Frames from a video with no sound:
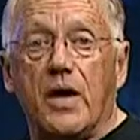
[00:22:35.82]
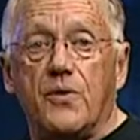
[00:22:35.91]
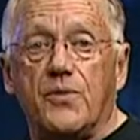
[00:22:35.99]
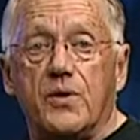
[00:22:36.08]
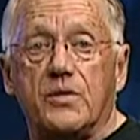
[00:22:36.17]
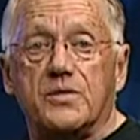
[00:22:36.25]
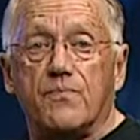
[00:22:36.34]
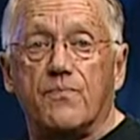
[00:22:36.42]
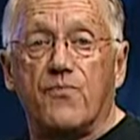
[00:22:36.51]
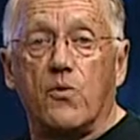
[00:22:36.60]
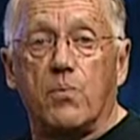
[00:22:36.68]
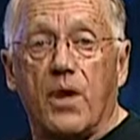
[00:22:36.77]

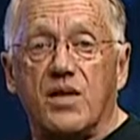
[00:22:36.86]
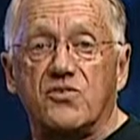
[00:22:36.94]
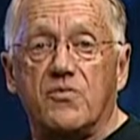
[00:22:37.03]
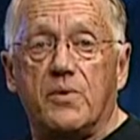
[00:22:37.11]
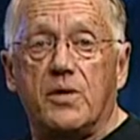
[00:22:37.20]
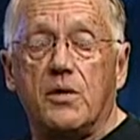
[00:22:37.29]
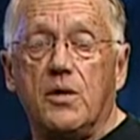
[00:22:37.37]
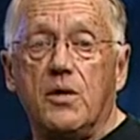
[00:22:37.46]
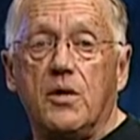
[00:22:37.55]
atheism, for blasphemy,